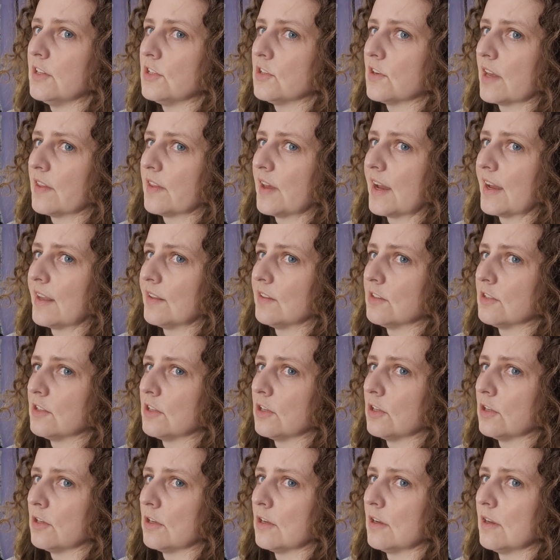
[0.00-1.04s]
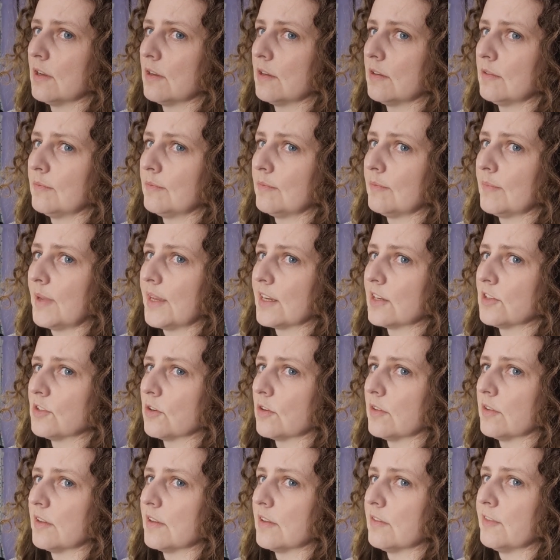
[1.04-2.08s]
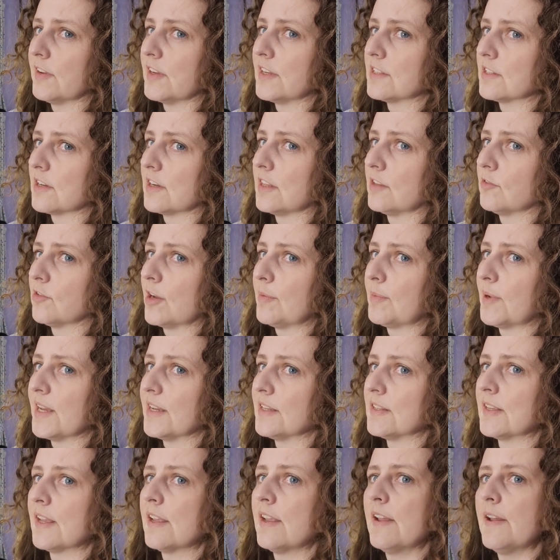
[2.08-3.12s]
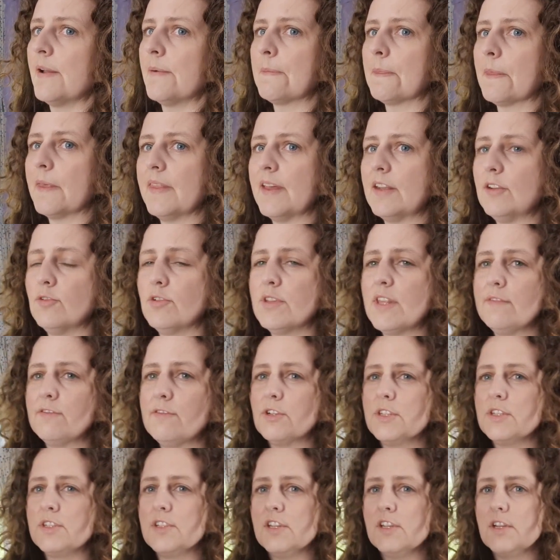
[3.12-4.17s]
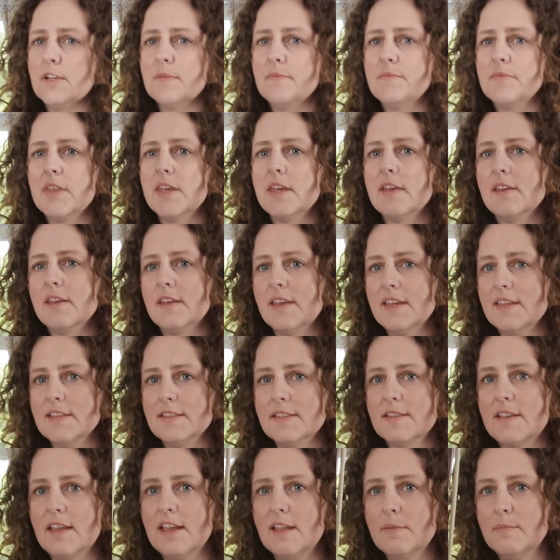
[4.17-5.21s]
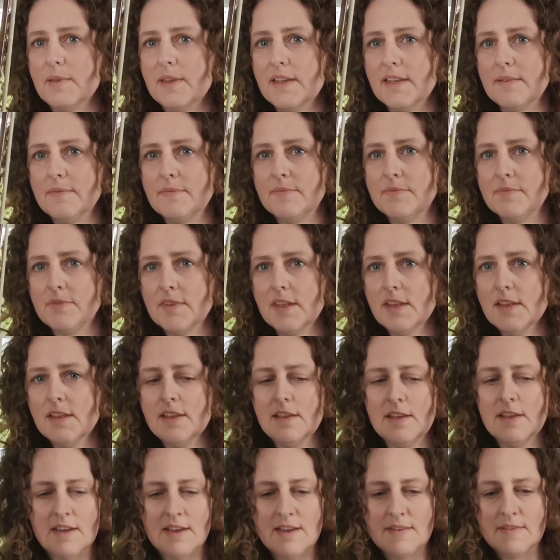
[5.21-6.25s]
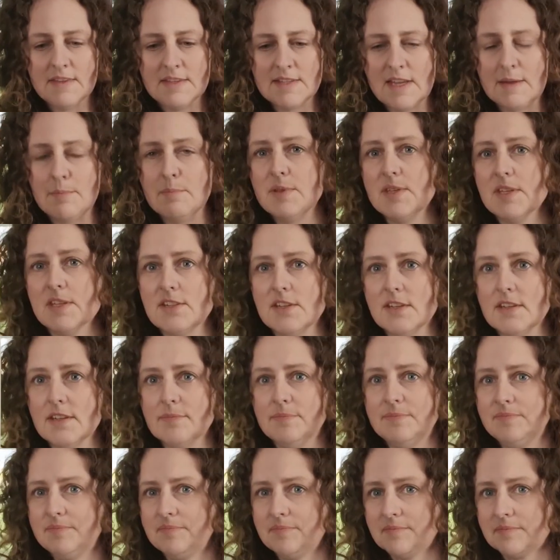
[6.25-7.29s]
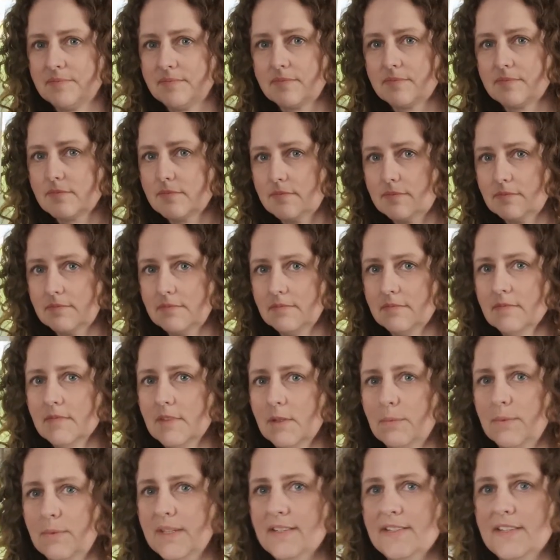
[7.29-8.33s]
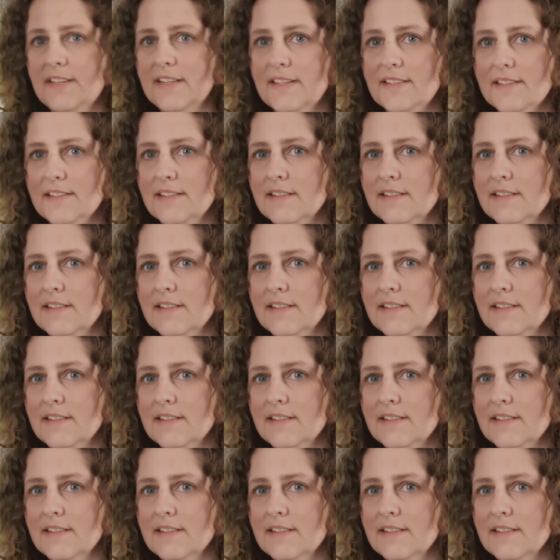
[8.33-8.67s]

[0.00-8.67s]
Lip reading: hand to make sure the fingers go in the right place. And then all they've got to do is keep it in the same position, which is